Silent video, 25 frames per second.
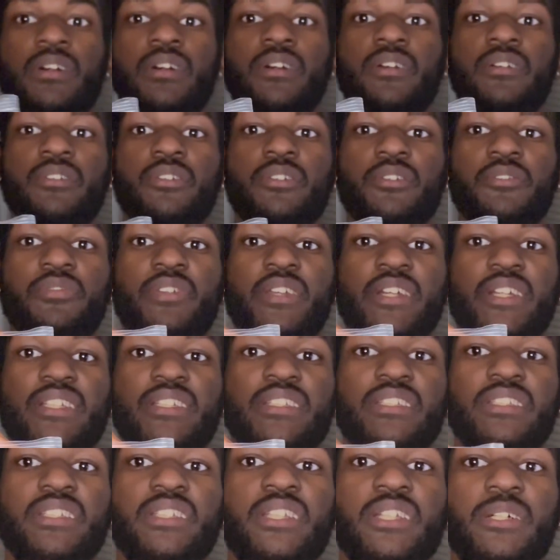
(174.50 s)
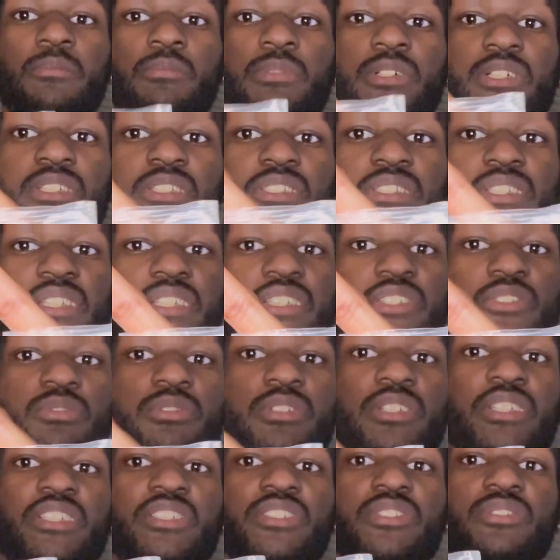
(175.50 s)
But it say
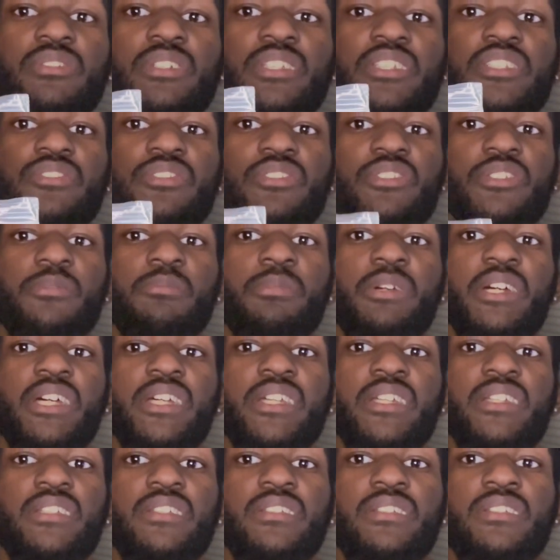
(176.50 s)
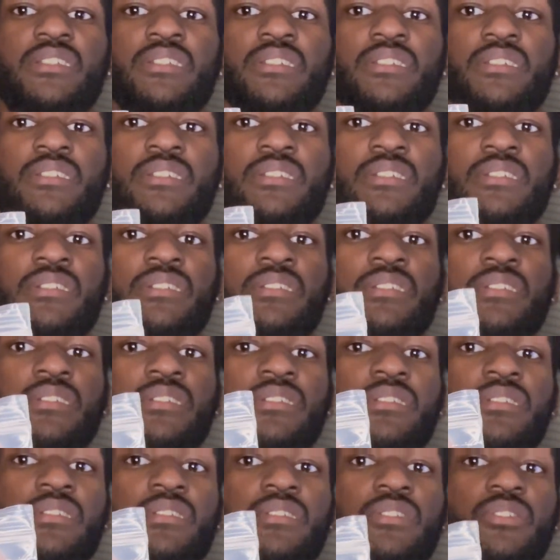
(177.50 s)
22-inch on the bag.
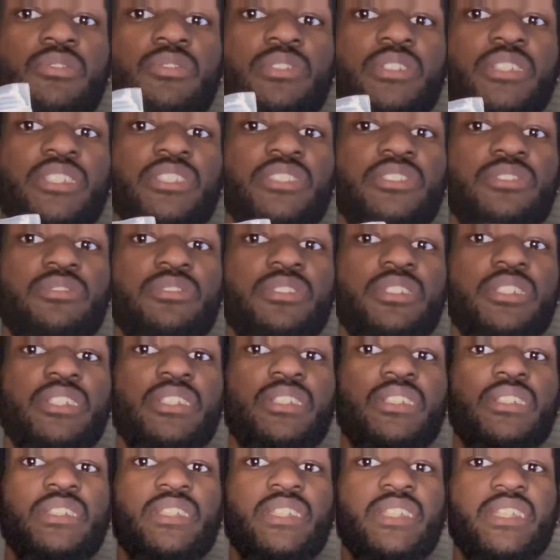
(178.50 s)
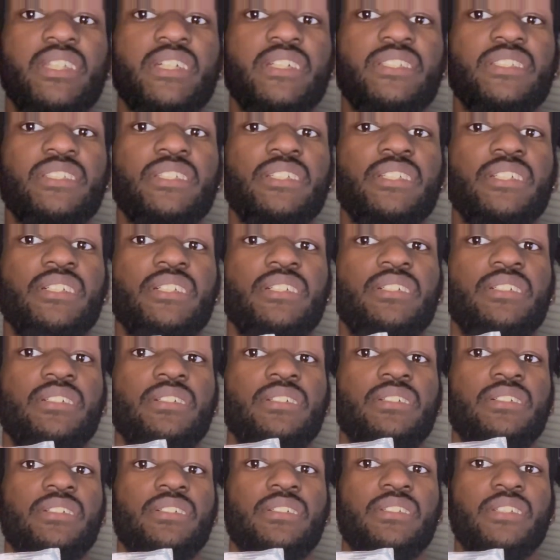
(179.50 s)
22. Can y'all see that?
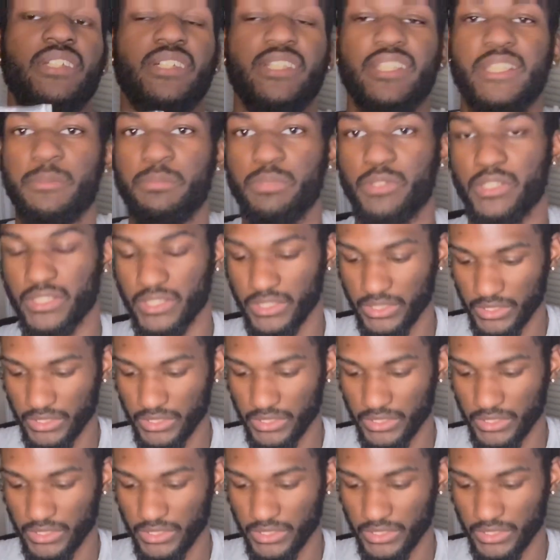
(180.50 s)
Nah, they probably